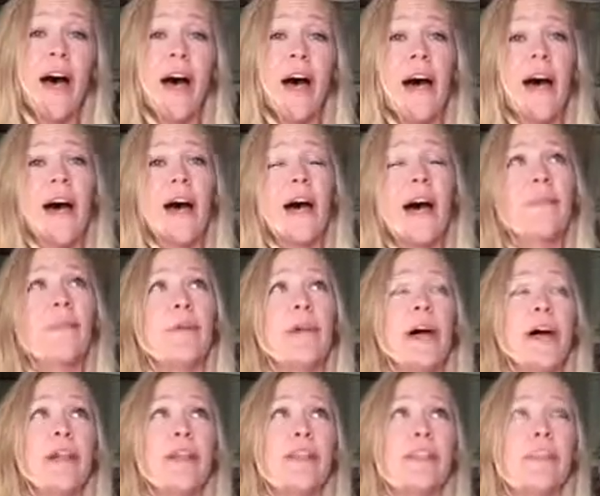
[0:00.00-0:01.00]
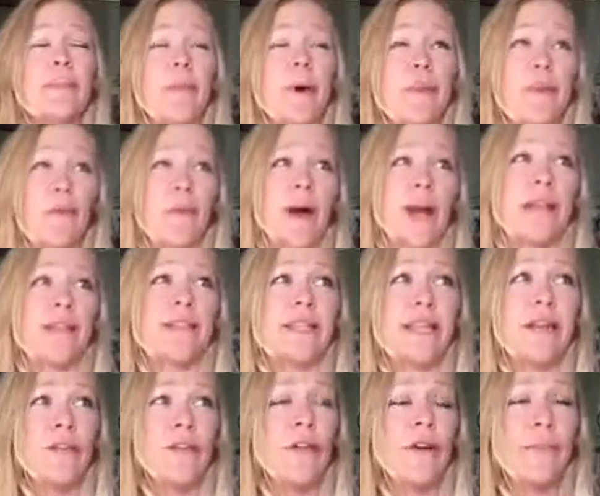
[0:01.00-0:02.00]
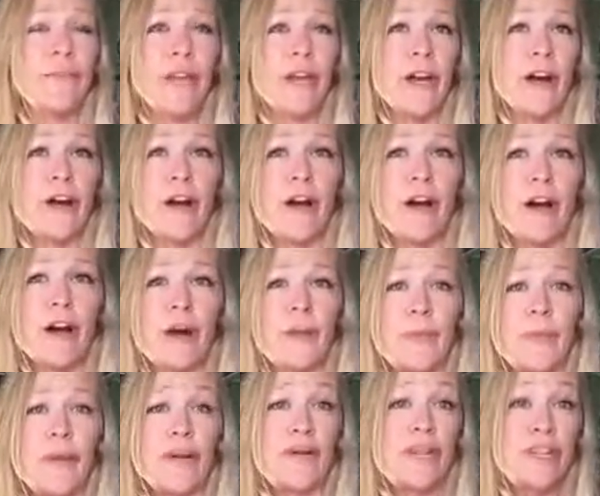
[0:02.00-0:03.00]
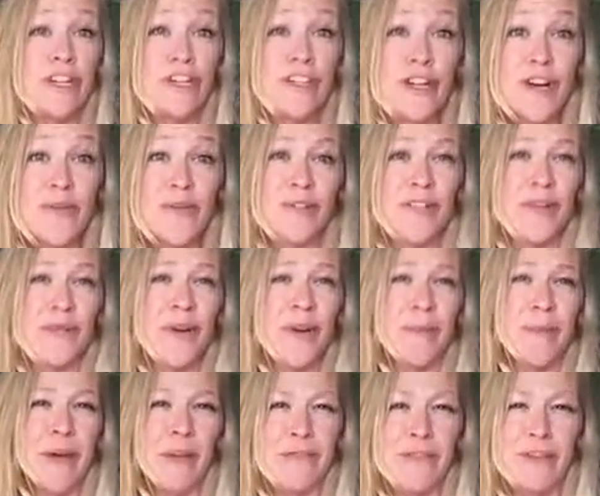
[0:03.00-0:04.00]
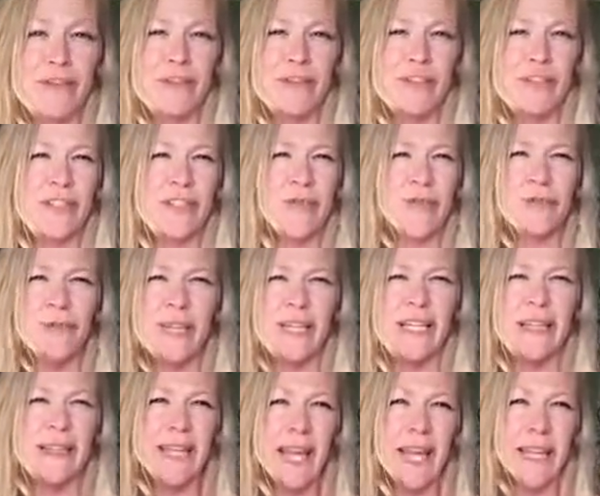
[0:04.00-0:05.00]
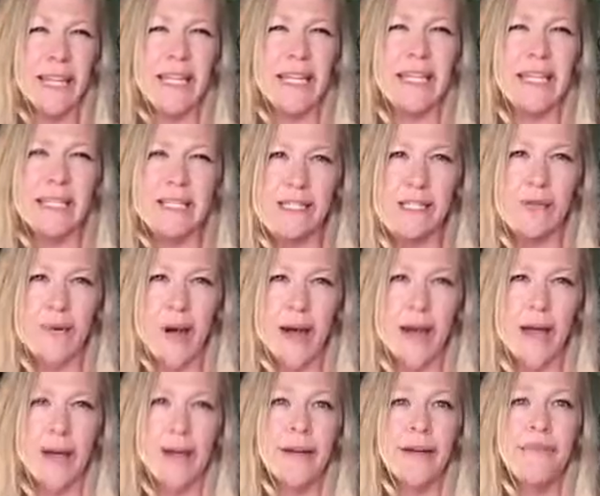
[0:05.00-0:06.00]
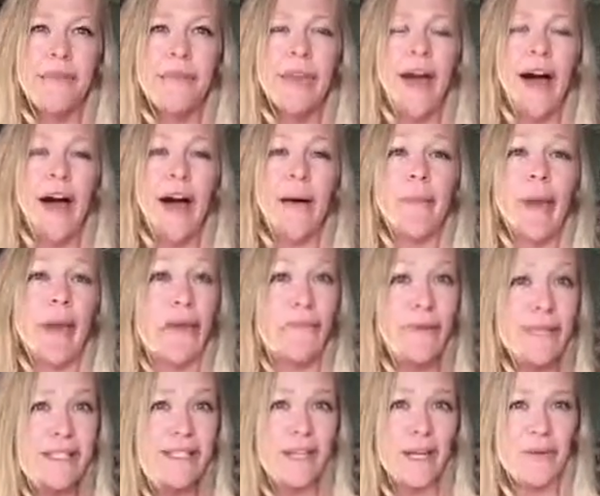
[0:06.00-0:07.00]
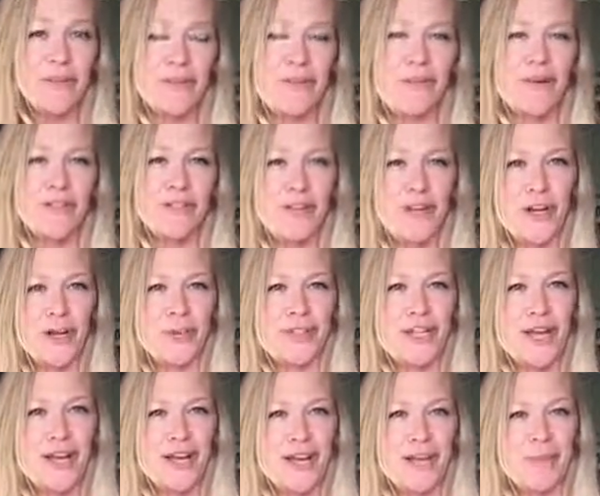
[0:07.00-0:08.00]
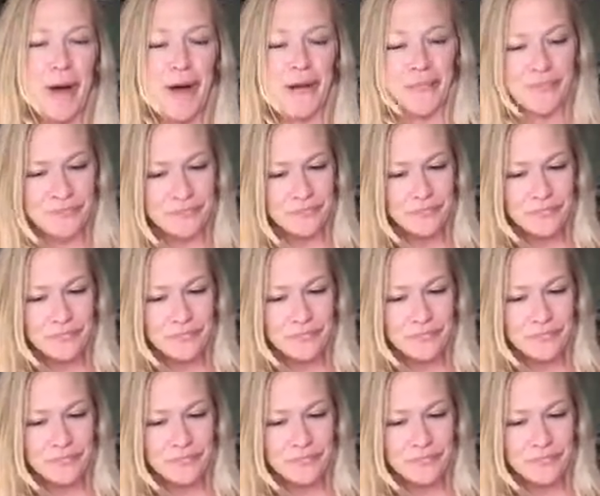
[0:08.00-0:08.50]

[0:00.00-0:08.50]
And some other wines they grow up there are Pinot Grigio, which is one of my favorites. It's a really light, easy wine, and Riesling, which we're also going to be talking about.